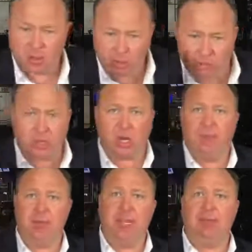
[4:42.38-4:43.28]
you
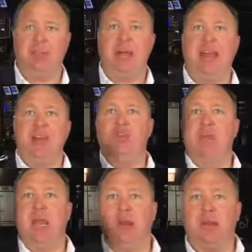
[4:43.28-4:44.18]
serve the deep state, you
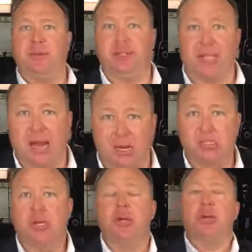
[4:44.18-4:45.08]
carry this out,